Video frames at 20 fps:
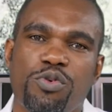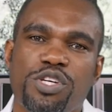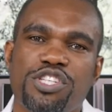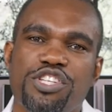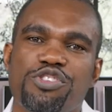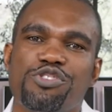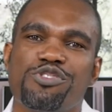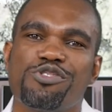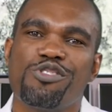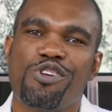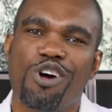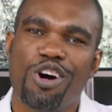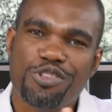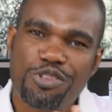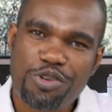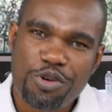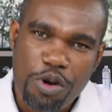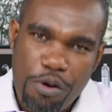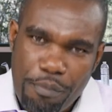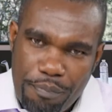wishes not
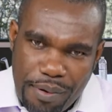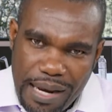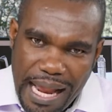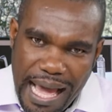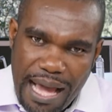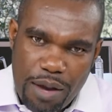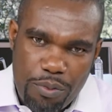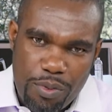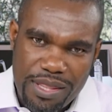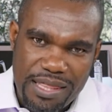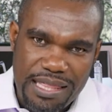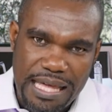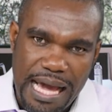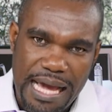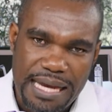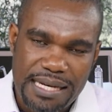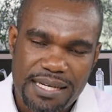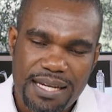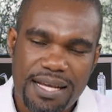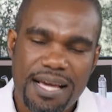to comply with
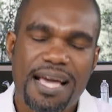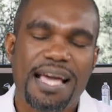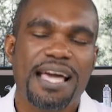that,